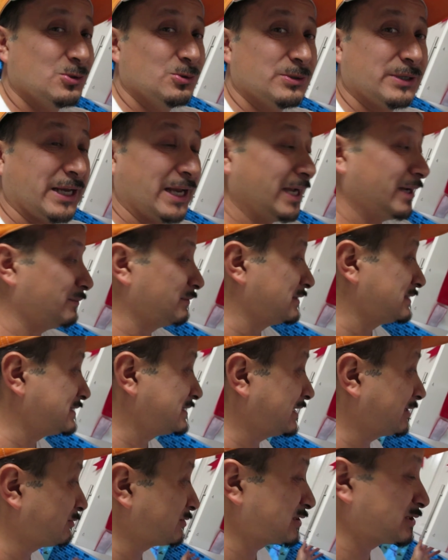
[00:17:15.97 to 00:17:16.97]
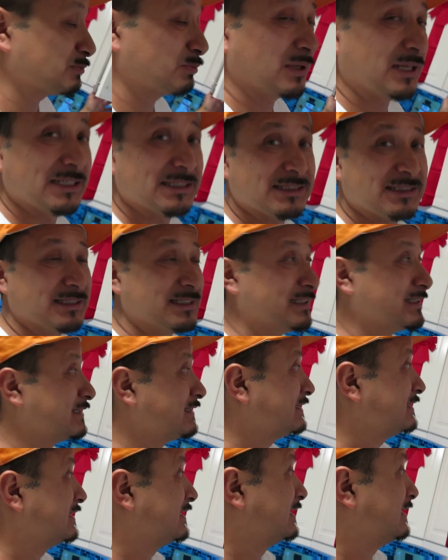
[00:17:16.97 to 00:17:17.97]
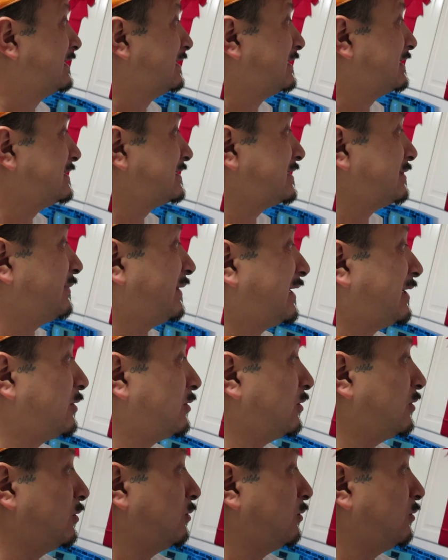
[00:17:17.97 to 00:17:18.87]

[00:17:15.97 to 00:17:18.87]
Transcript: two cabinets that were spliced in to make